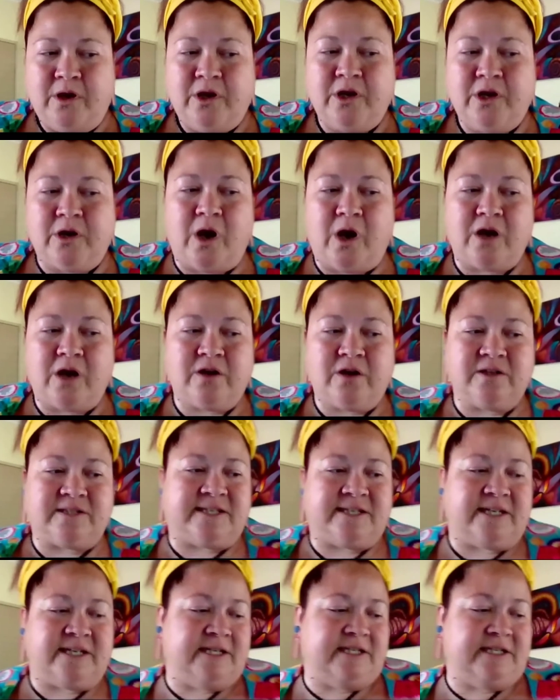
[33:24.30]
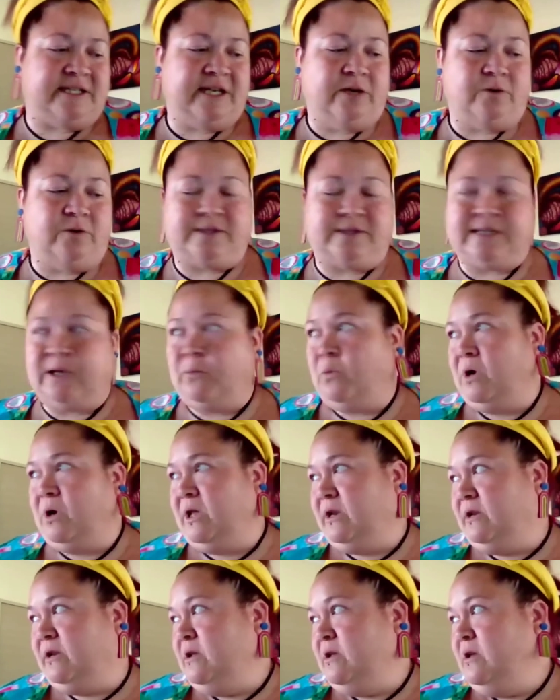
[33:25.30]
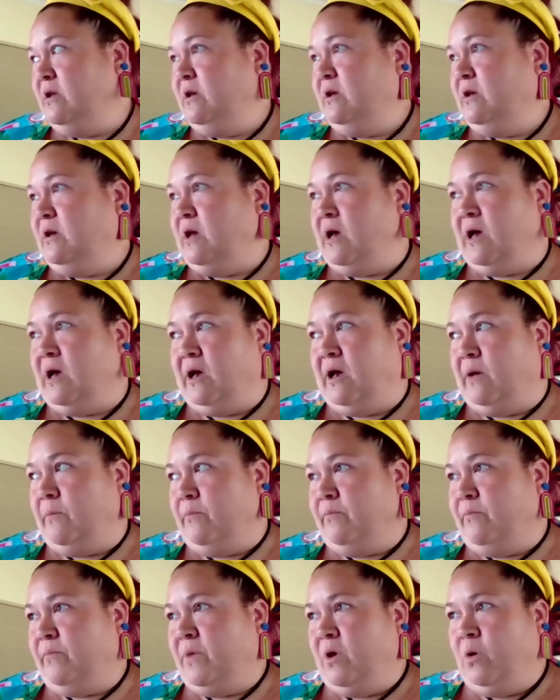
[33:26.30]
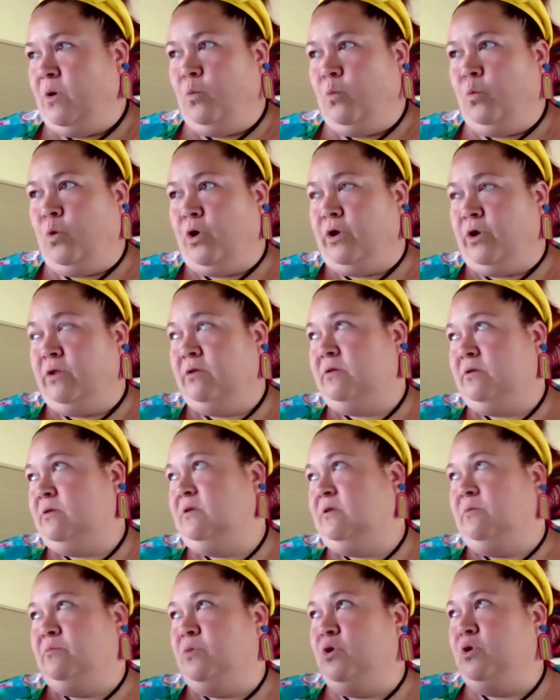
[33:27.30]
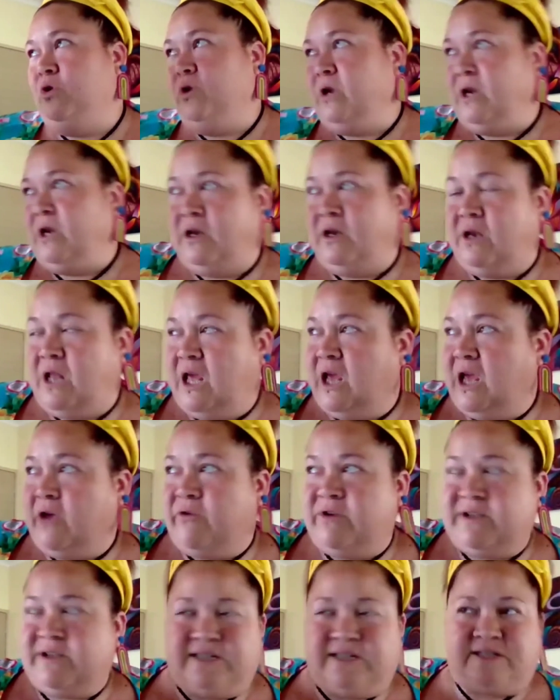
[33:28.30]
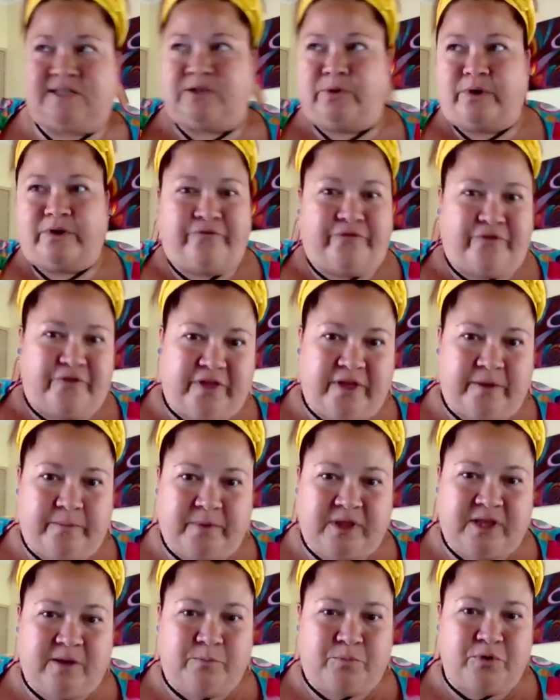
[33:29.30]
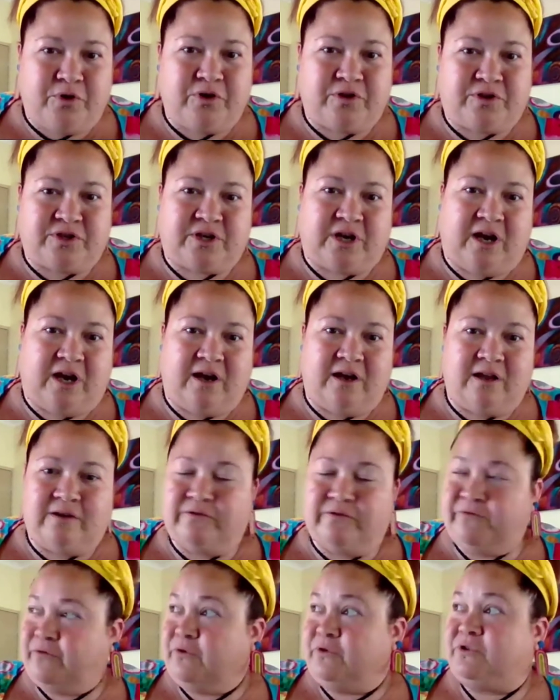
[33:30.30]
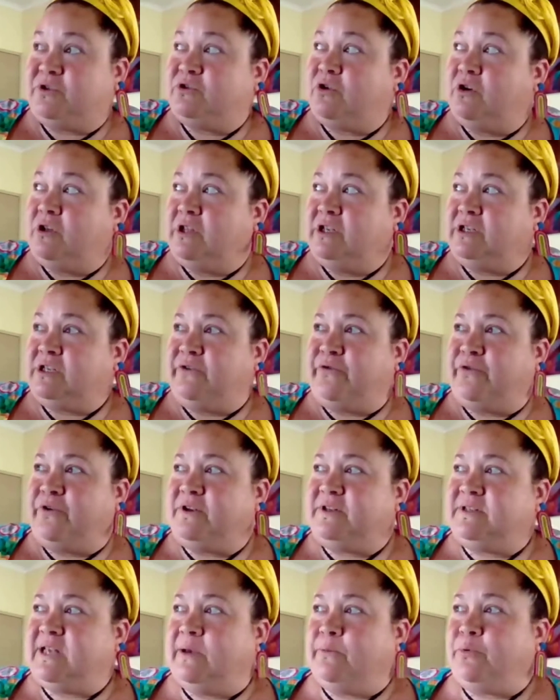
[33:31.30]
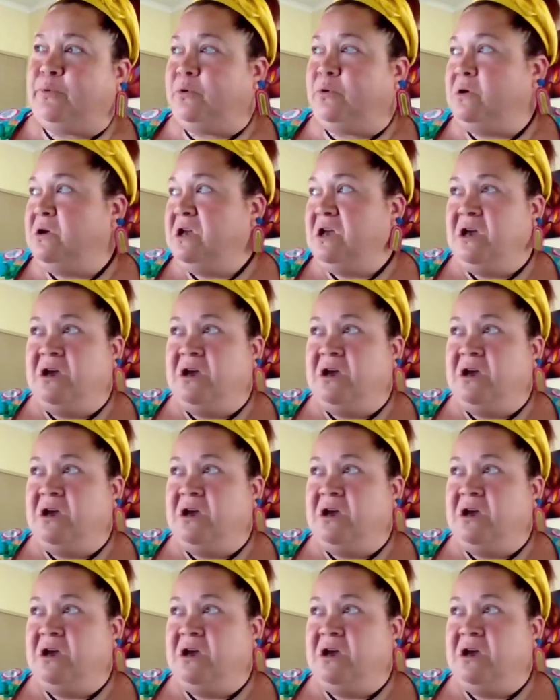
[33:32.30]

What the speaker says: I could sit and tell someone what the moon in Aries is doing for them in their birth chart for astrology, for example.